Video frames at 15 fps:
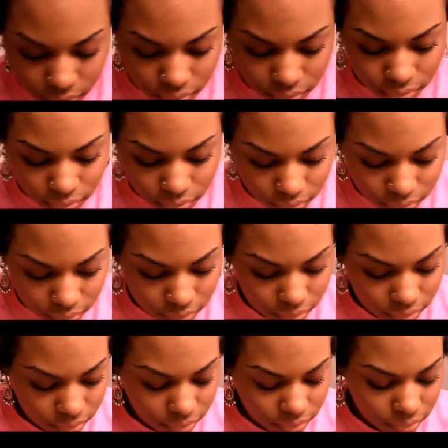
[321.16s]

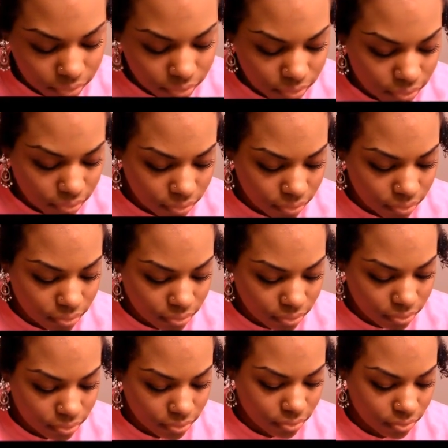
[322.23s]

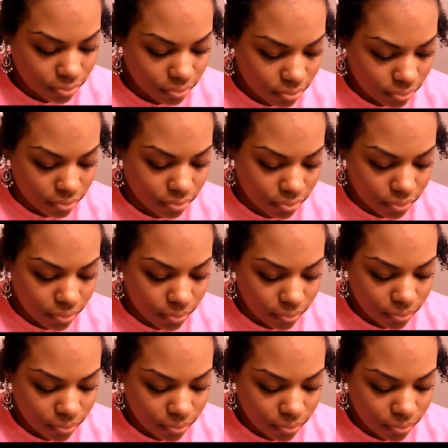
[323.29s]
[no speech]